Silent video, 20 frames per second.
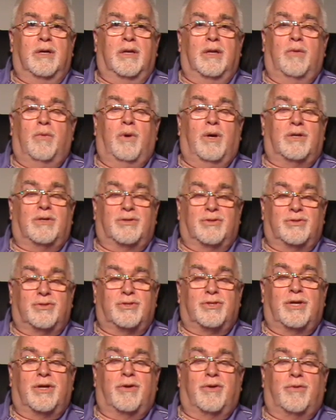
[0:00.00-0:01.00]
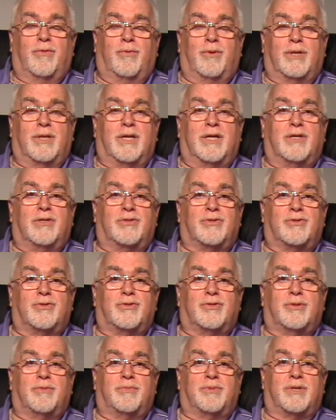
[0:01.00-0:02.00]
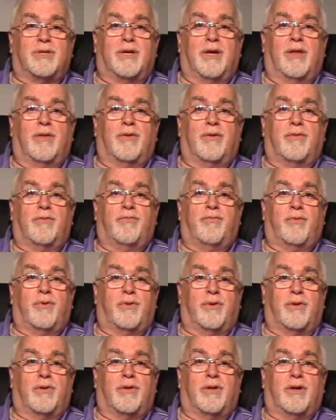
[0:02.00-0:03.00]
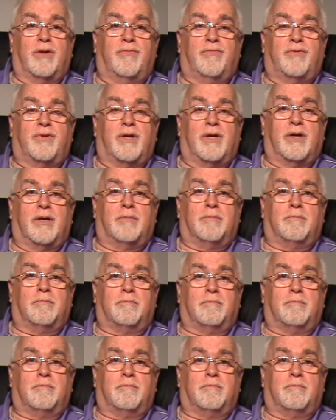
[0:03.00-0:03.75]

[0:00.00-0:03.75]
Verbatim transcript: And they want to share a relationship together for their lifetime.